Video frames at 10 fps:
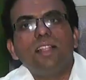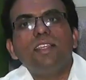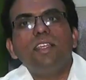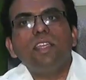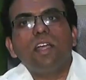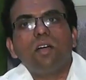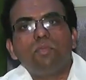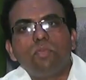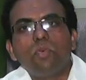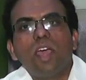Healthy
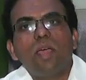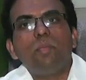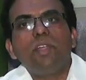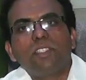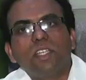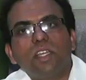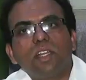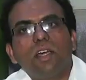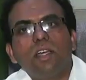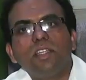food habits
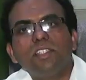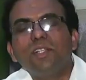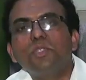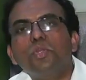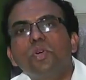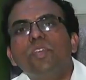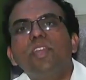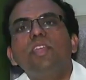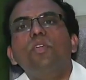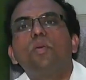is also a
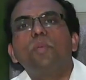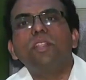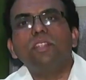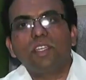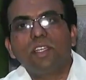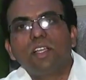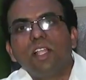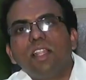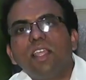very common thing,